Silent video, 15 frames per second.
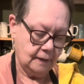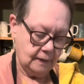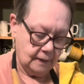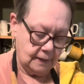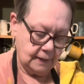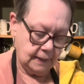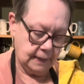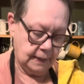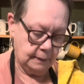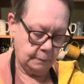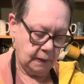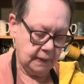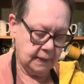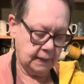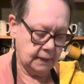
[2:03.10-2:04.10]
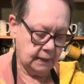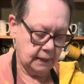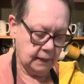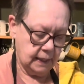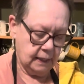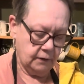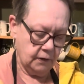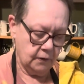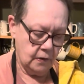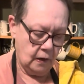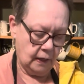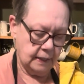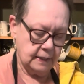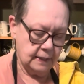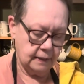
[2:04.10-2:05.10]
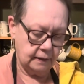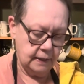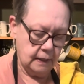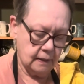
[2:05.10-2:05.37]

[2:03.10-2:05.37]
This is mixing together nicely.